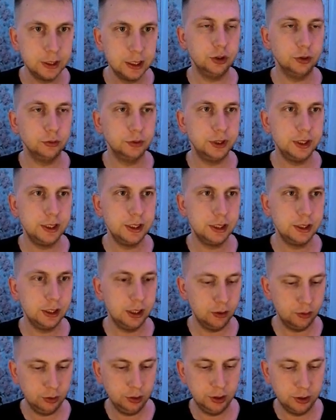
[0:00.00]
So this is
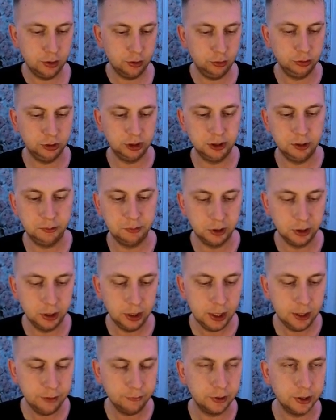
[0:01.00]
the only rule that I'm gonna
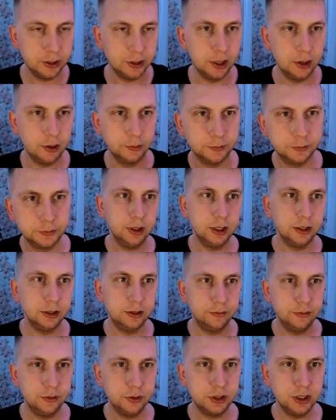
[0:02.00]
have right now. And
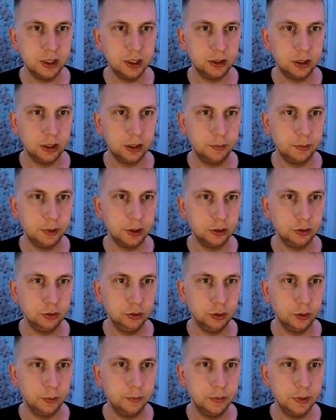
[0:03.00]
the first thing that I'm gonna
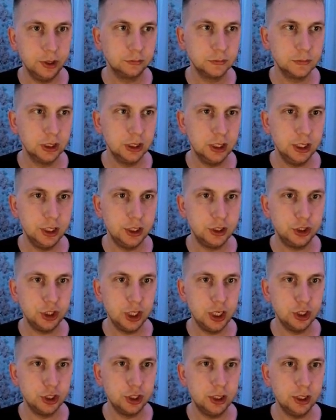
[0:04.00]
do is
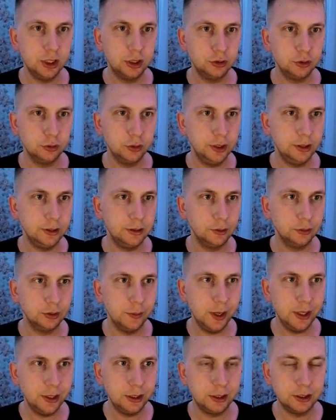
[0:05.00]
change here to edit
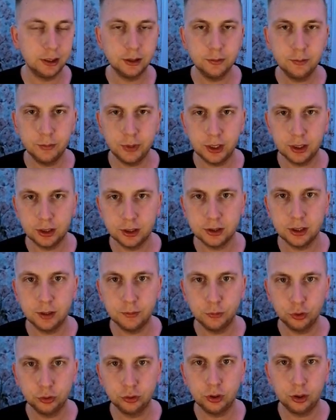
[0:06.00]
automatically because
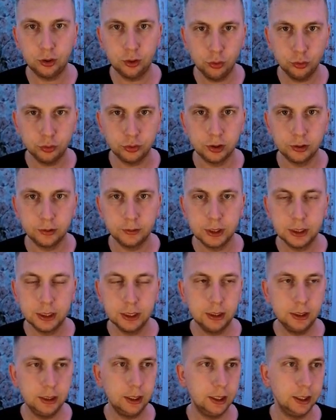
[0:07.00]
I'm not a coder.
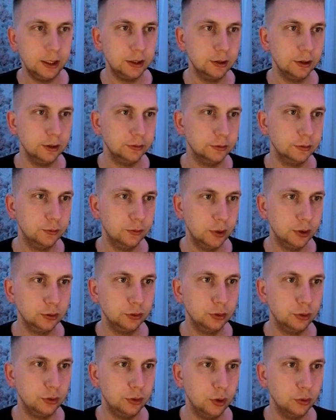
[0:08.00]
I don't
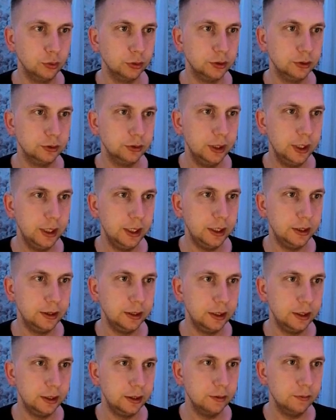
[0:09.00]
want to code
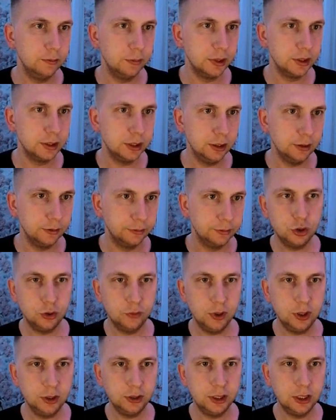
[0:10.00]
anything myself. So
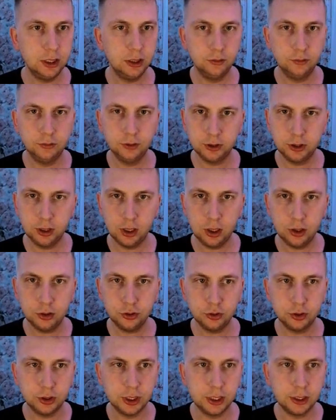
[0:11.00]
one thing what I
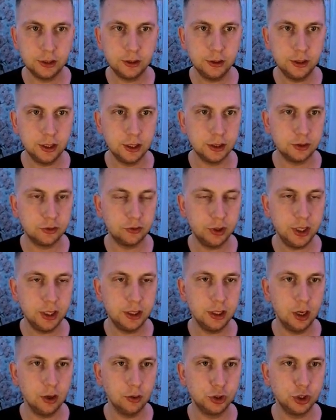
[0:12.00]
also did is
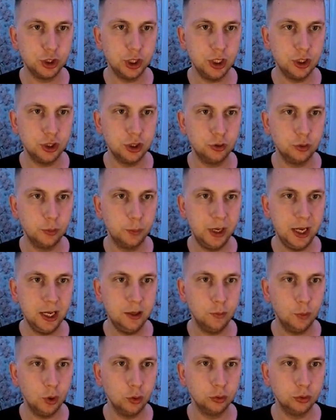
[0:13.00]
right now change it to
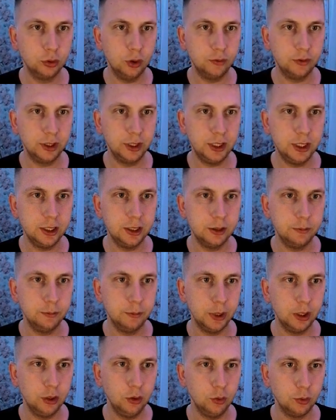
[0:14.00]
plan mode over here
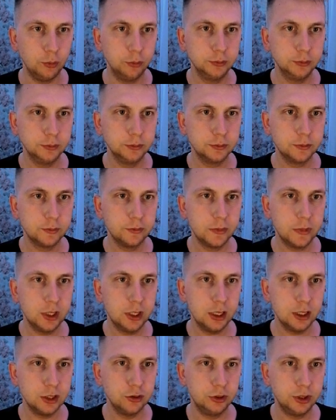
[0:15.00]
below.
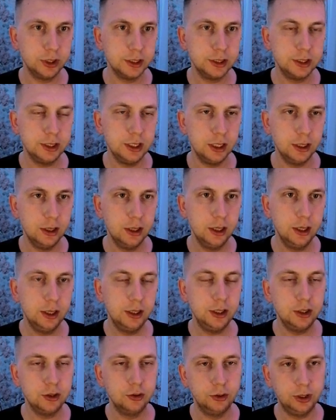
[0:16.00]
As you can see,
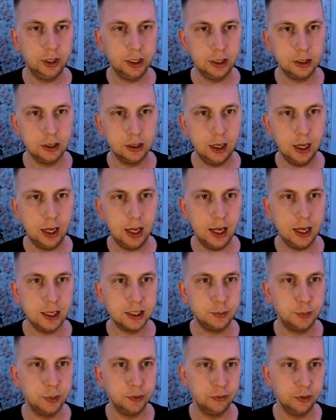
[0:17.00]
here you can
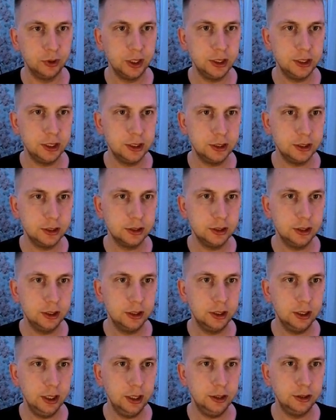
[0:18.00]
ask before edits,
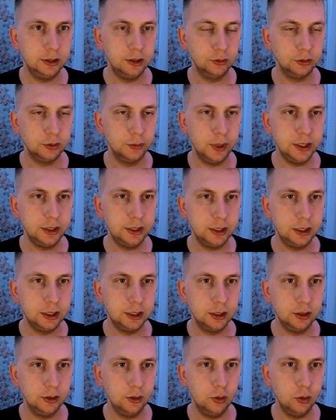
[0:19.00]
edit
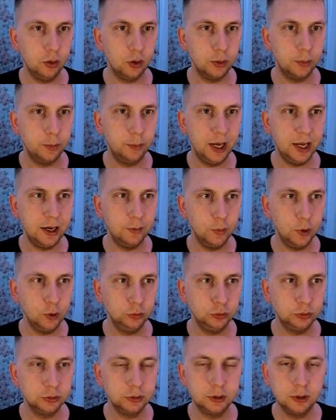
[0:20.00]
automatically or plan
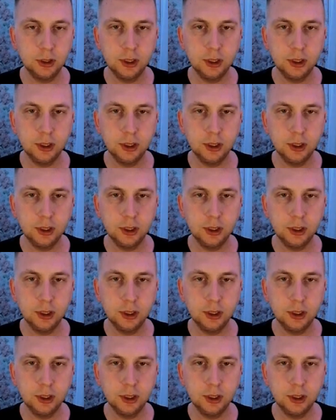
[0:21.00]
mode.